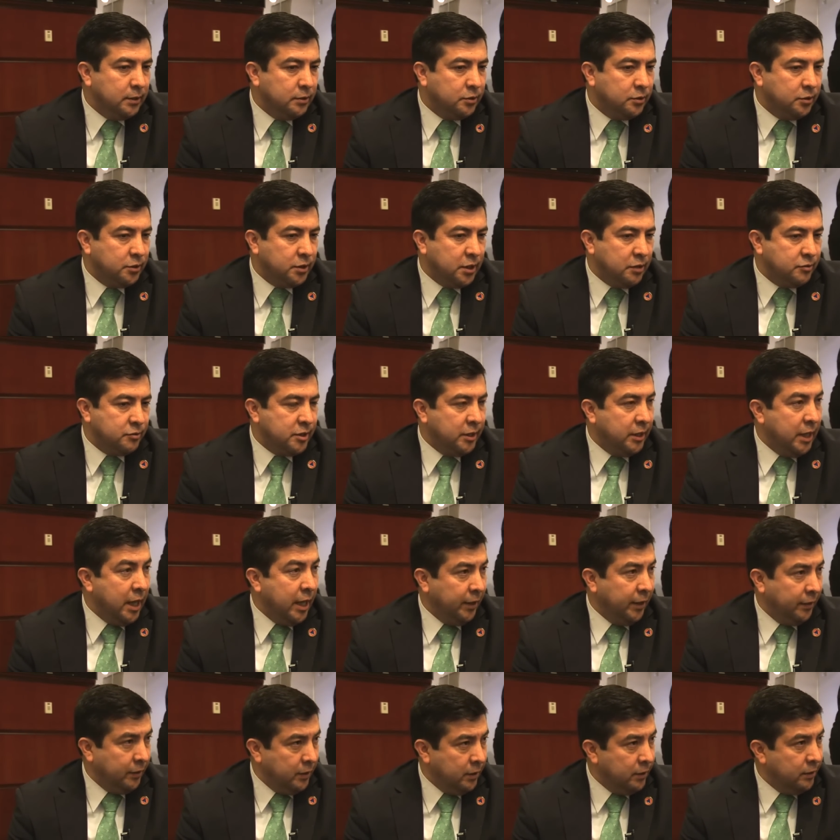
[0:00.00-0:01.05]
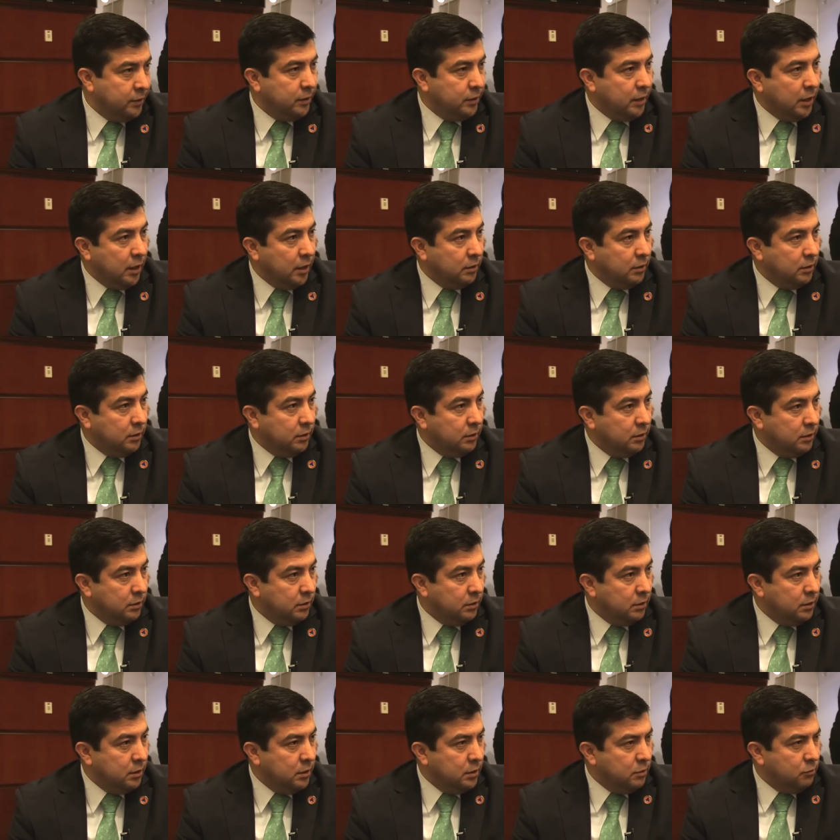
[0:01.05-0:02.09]
2008 and
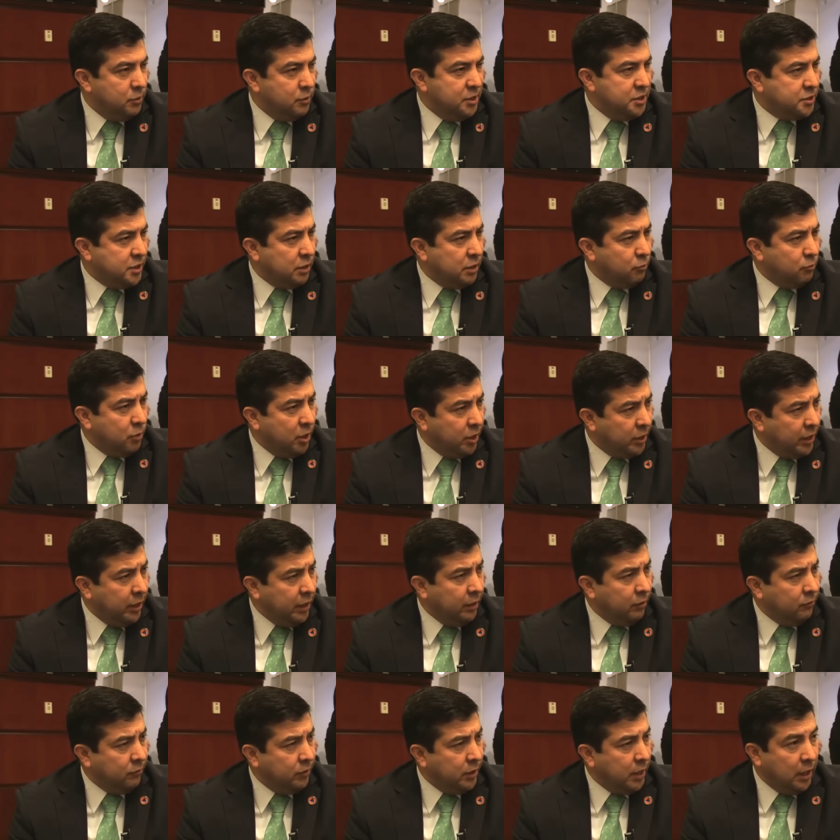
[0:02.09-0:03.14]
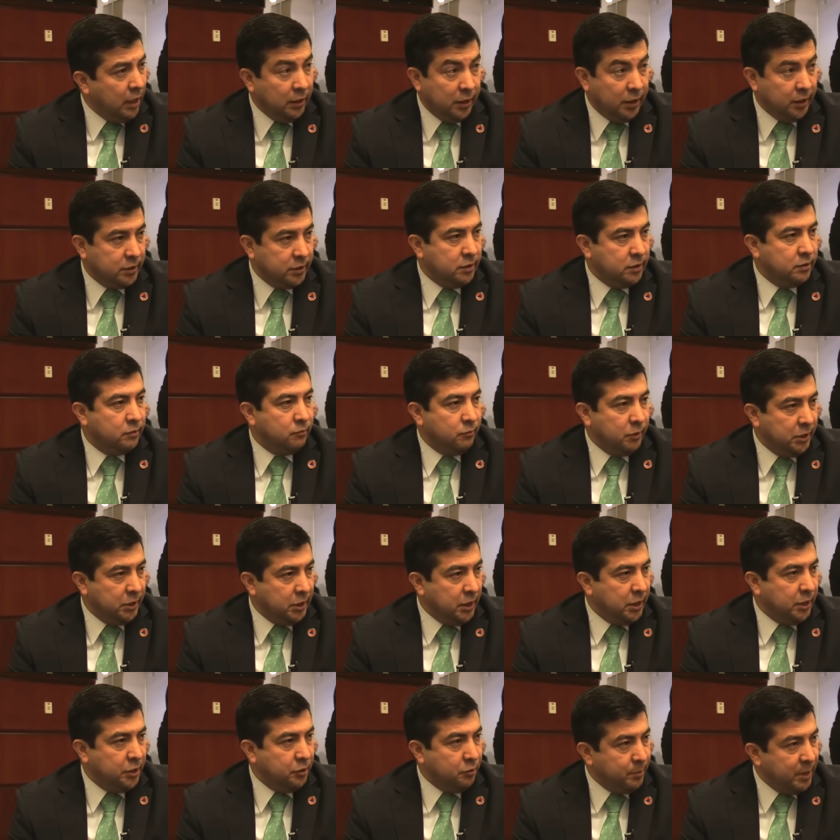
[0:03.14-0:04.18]
we start working a lot with
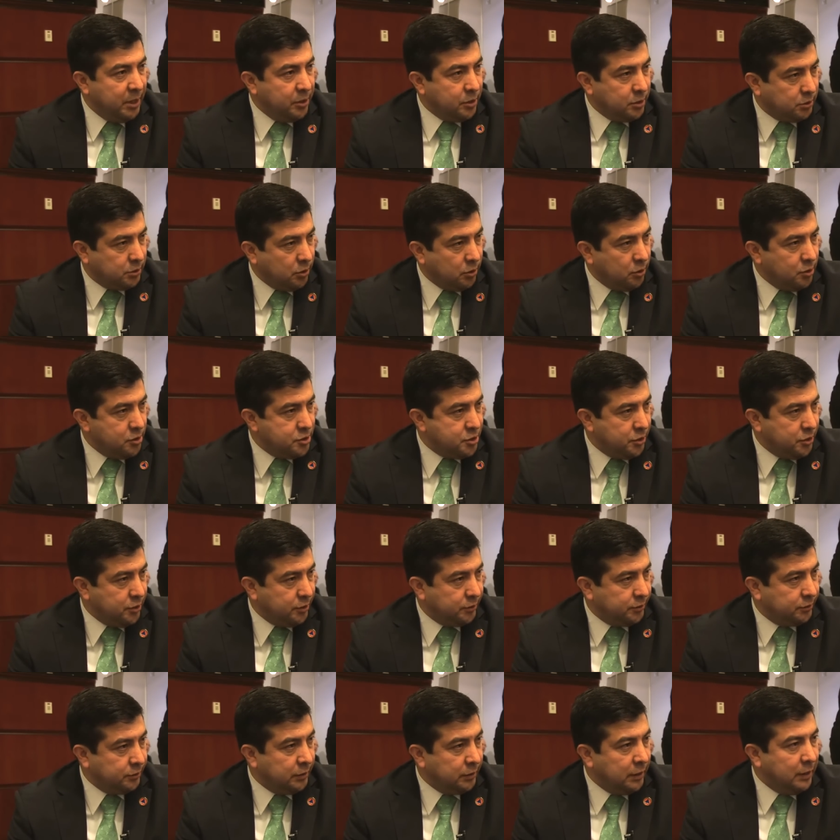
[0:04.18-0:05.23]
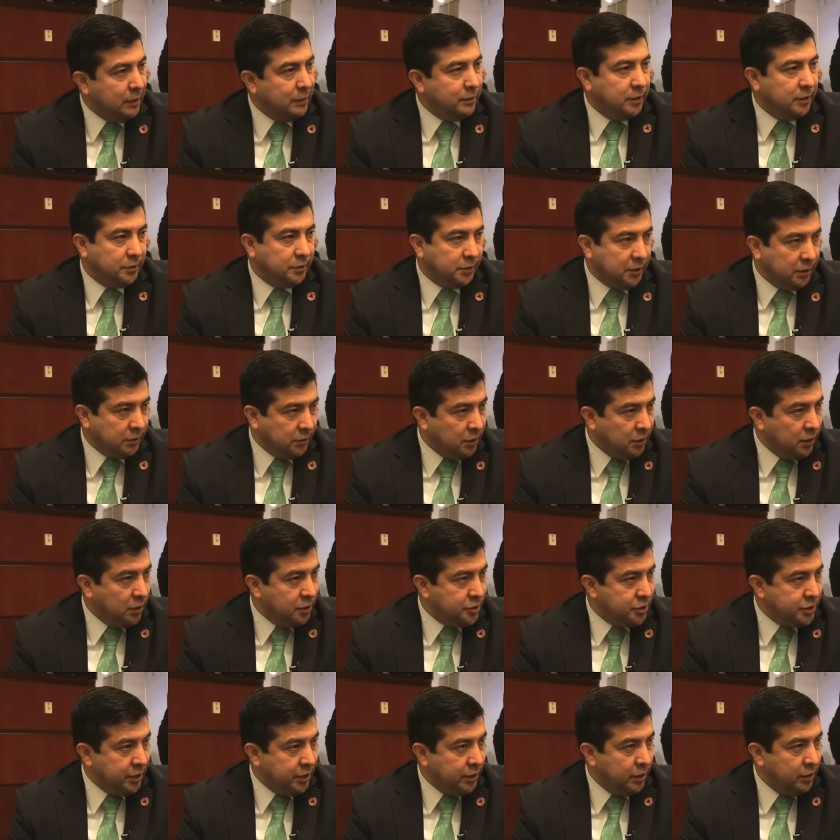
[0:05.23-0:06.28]
the human resources, the
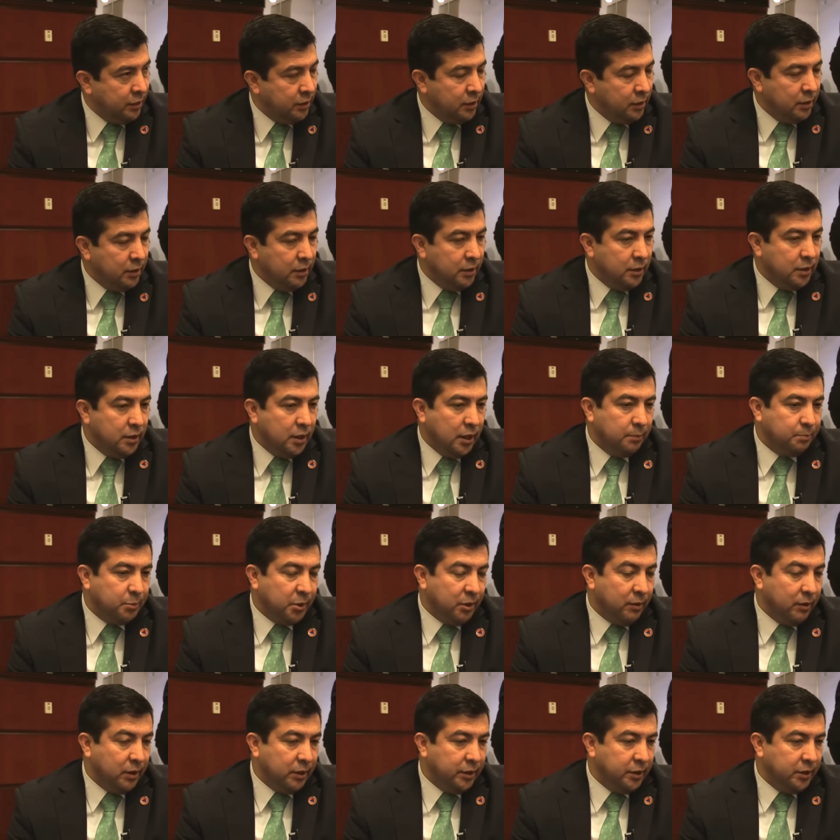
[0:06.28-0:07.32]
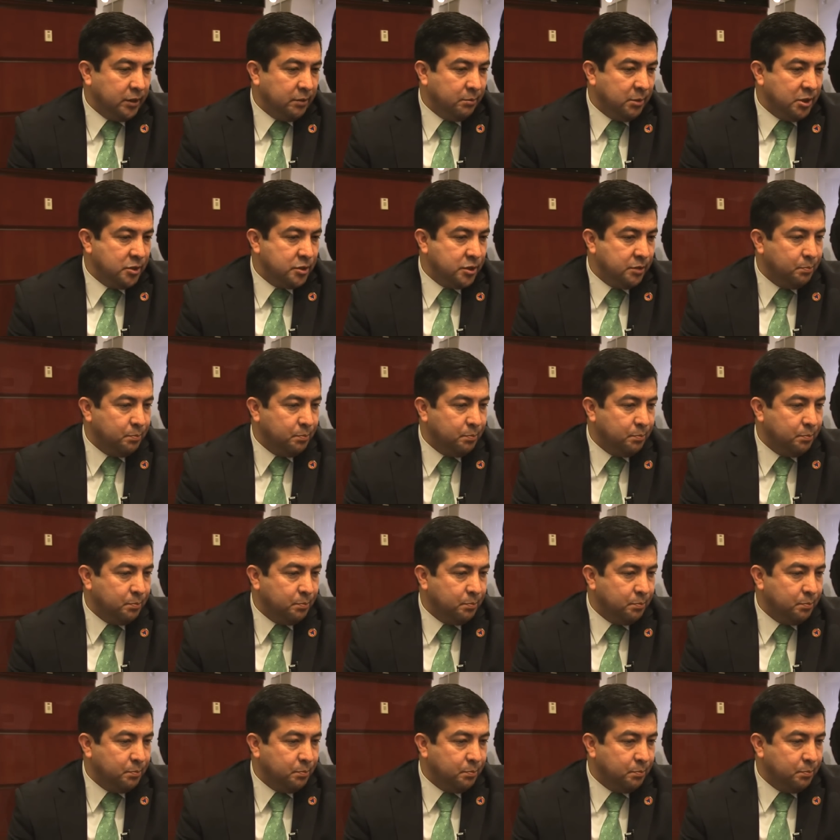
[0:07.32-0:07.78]
technology, and probably the most